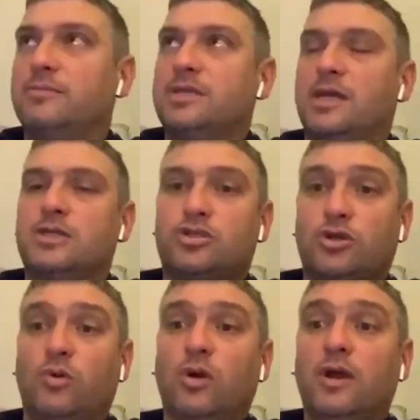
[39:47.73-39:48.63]
to his.
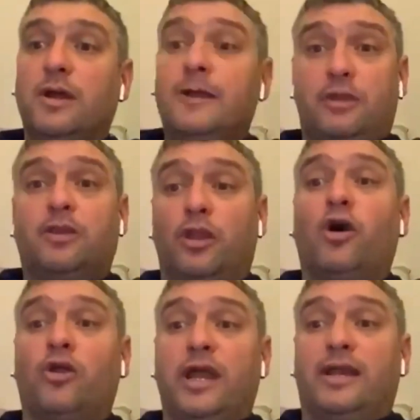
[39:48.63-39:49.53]
So the
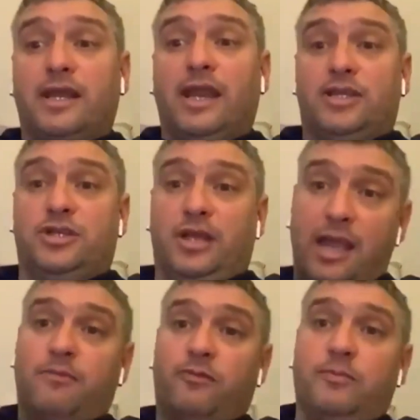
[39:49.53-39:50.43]
Northern Ireland connection
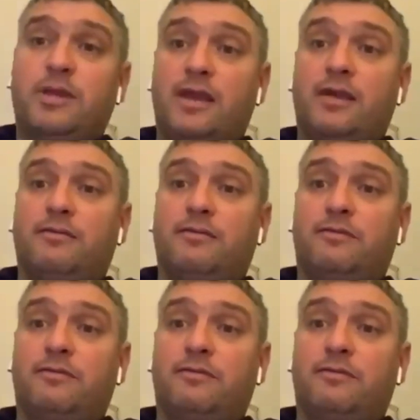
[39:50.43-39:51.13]
came from Dave.